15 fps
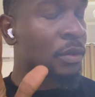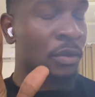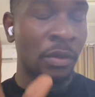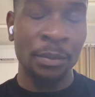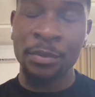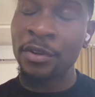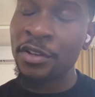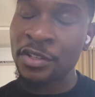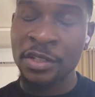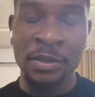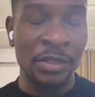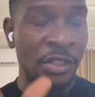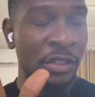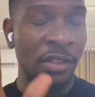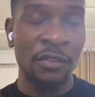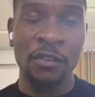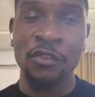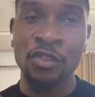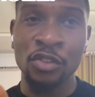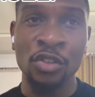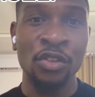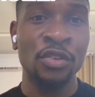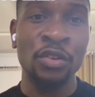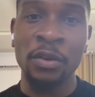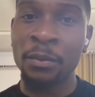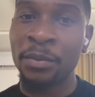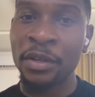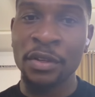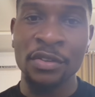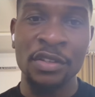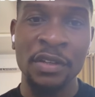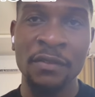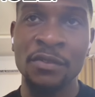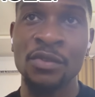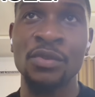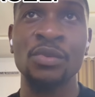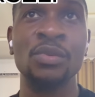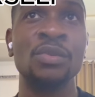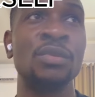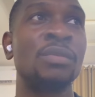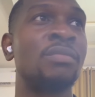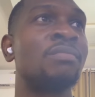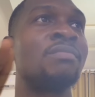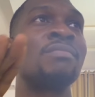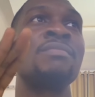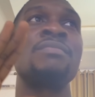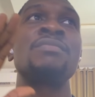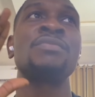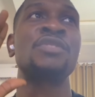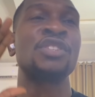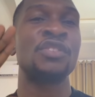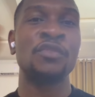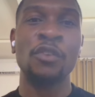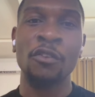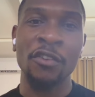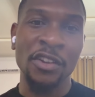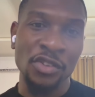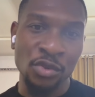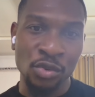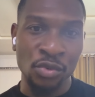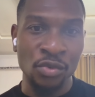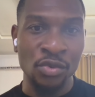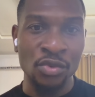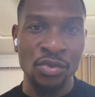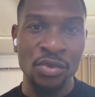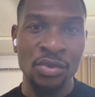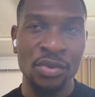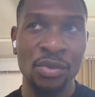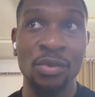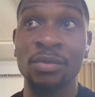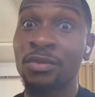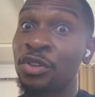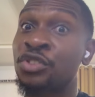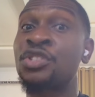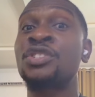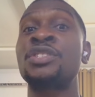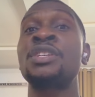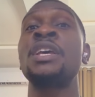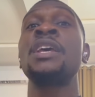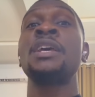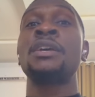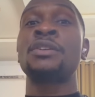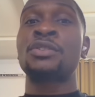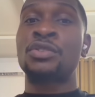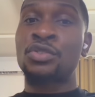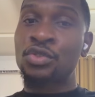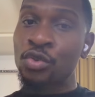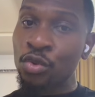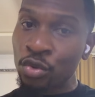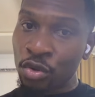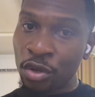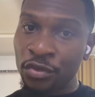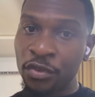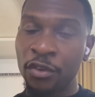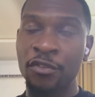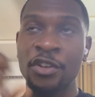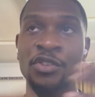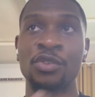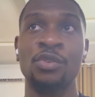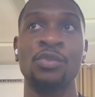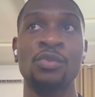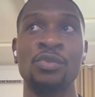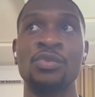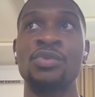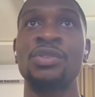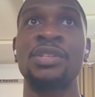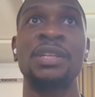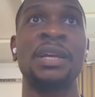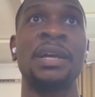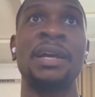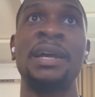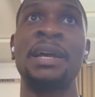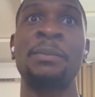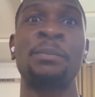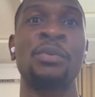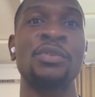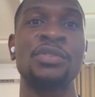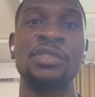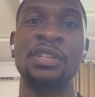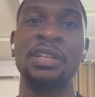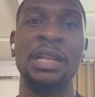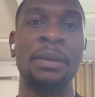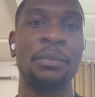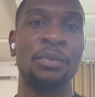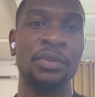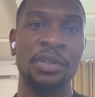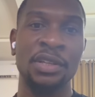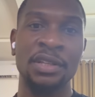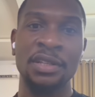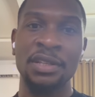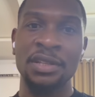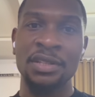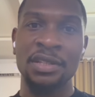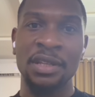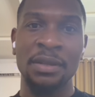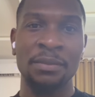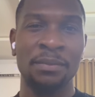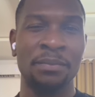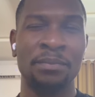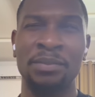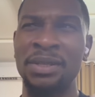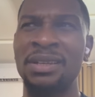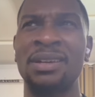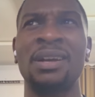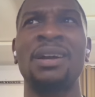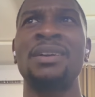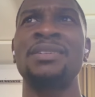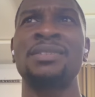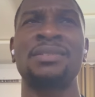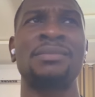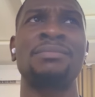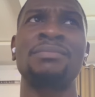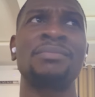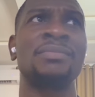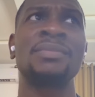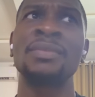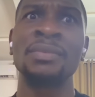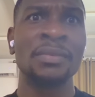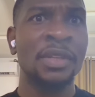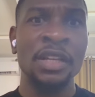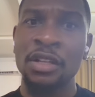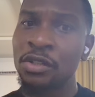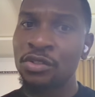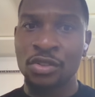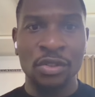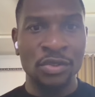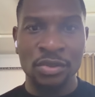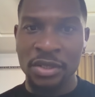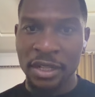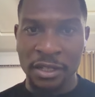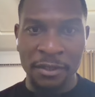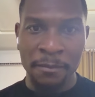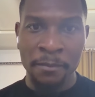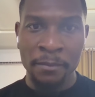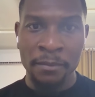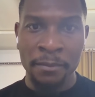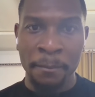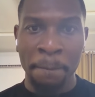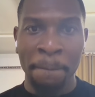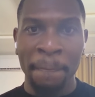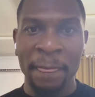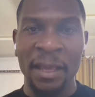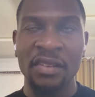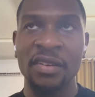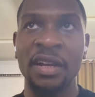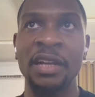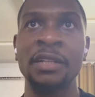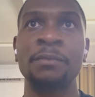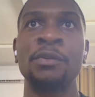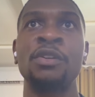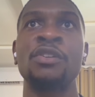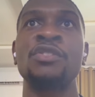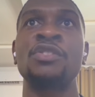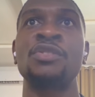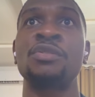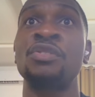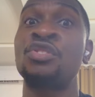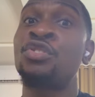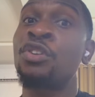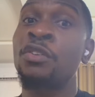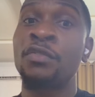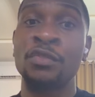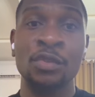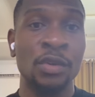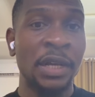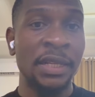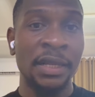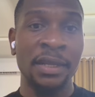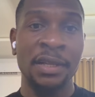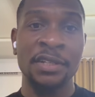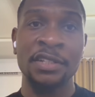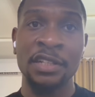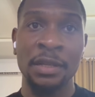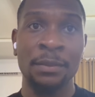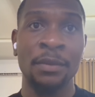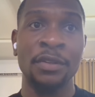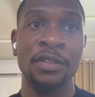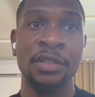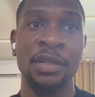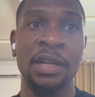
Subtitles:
Comparison is a thief of joy. Don't compare yourself to these Forex gurus or these so-called Forex gurus that are posting Lamborghinis and big cars. Don't do that, right? Because you don't even know how they're getting their money.